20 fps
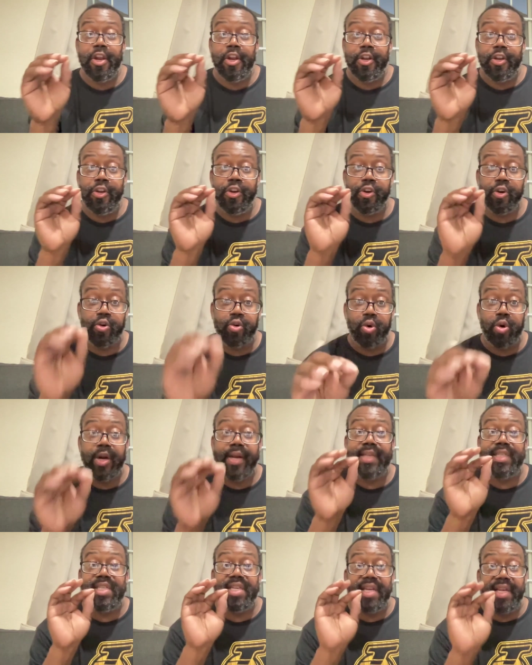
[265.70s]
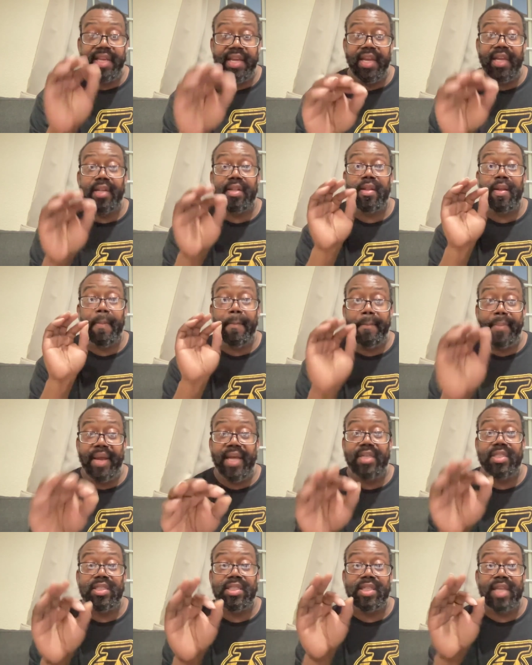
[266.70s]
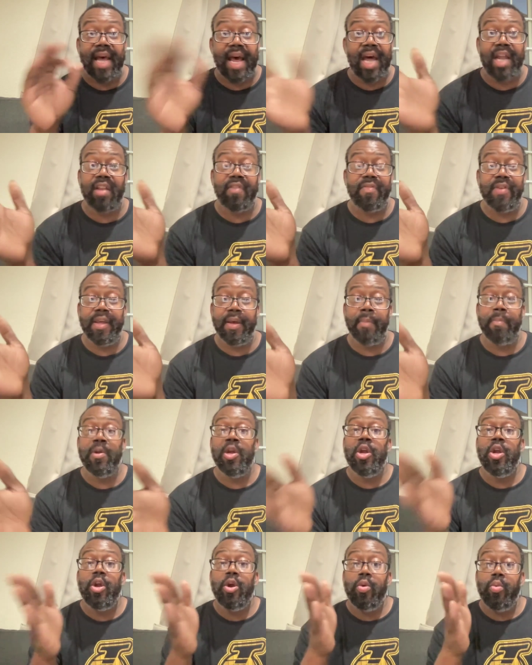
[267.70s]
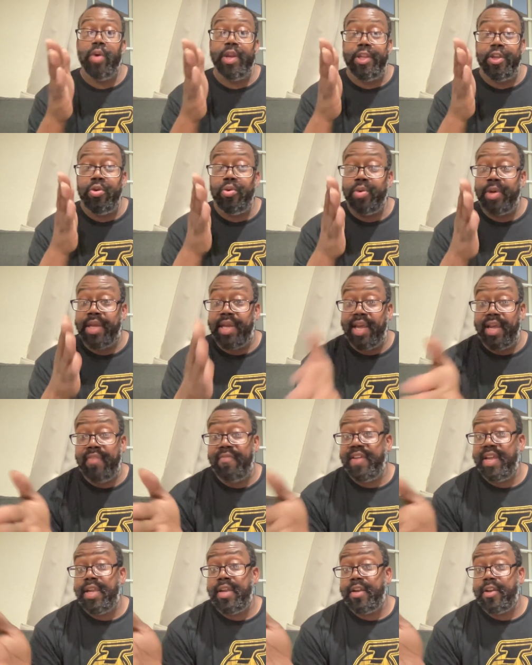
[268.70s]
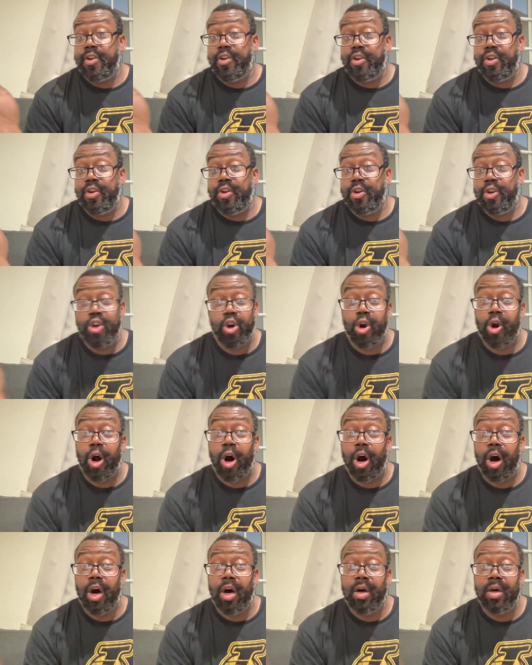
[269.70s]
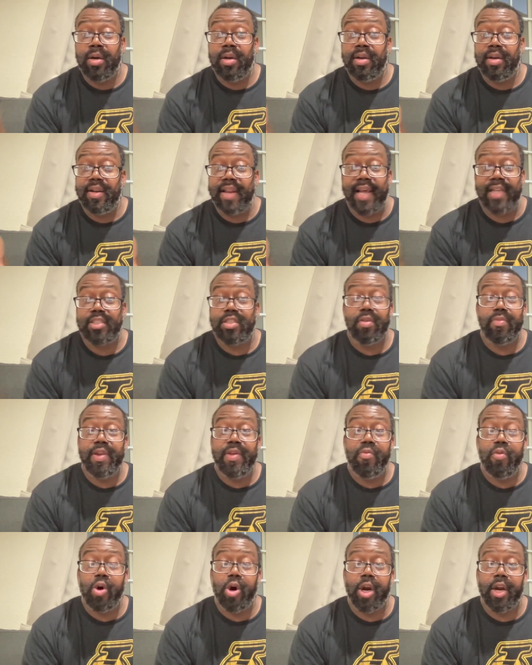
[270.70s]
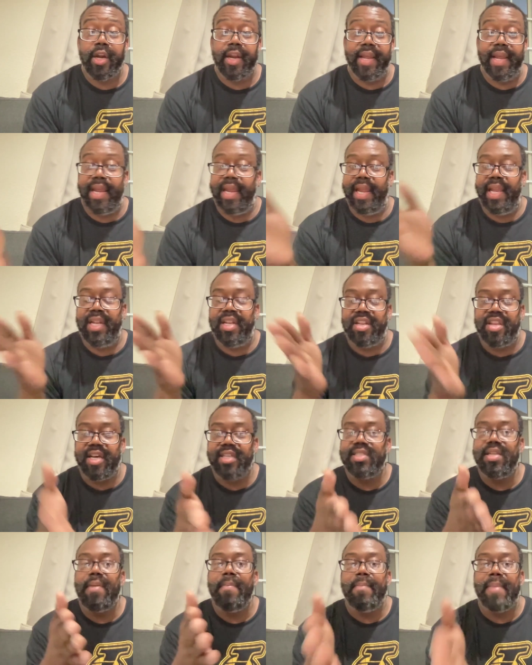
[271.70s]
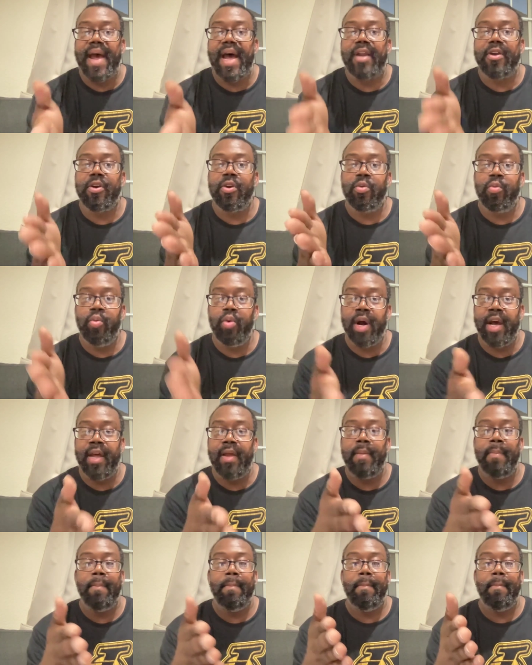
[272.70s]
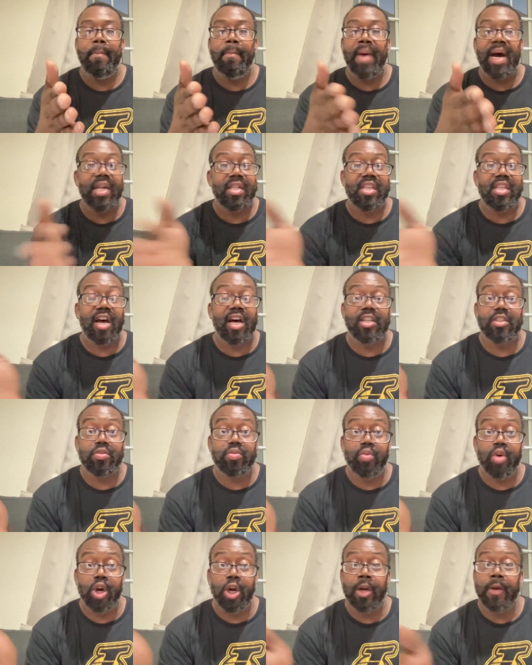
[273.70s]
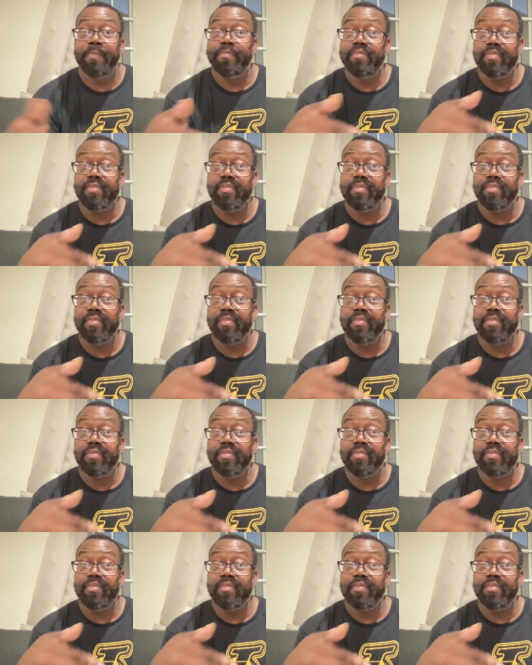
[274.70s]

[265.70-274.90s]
You're going to get the best out of him. When you give it your all, that's the reward. It doesn't matter what my thoughts were.